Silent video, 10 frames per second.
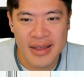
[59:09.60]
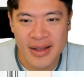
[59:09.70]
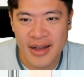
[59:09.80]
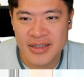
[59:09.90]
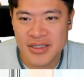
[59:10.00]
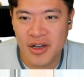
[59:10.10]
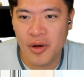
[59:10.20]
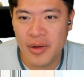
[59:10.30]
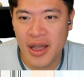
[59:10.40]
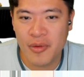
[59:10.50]
Yeah, guys.
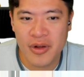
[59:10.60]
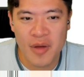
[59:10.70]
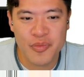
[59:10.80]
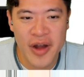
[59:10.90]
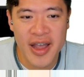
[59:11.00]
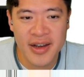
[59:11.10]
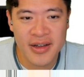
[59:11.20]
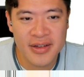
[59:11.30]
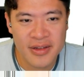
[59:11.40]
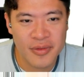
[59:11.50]
So yeah, we got bread.
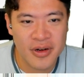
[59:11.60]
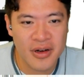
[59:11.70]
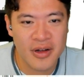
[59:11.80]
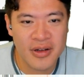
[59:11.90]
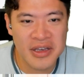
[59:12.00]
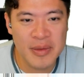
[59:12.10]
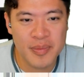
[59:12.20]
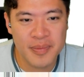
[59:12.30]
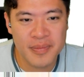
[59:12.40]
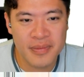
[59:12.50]
We're gonna
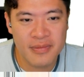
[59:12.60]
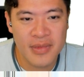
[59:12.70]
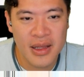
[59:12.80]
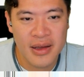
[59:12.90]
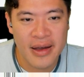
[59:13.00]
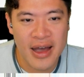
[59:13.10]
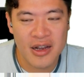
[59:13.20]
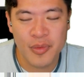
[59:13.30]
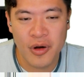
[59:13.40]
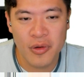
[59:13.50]
keep
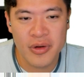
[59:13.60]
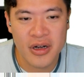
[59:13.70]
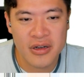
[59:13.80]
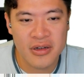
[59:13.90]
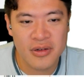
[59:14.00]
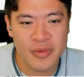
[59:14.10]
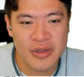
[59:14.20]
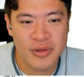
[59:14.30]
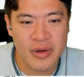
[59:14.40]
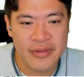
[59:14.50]
add a poll. We're not gonna
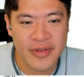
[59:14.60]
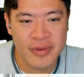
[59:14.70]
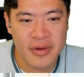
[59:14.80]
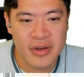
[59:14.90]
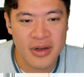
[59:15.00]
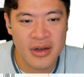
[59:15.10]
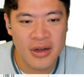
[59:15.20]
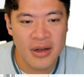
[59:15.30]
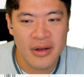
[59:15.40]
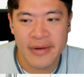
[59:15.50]
redo everything. We're gonna
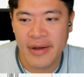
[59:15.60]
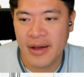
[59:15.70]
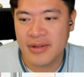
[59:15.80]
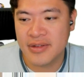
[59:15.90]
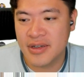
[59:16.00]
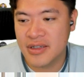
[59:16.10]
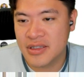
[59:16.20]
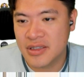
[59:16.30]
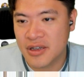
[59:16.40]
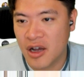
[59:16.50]
add
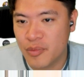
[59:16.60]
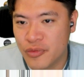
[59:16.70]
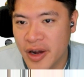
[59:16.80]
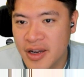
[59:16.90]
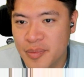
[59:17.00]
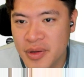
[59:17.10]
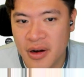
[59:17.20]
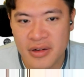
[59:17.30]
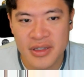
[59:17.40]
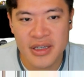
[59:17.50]
this. Got bread,
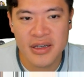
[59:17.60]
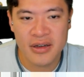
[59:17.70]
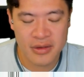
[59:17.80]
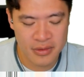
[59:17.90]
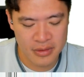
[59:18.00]
BRD.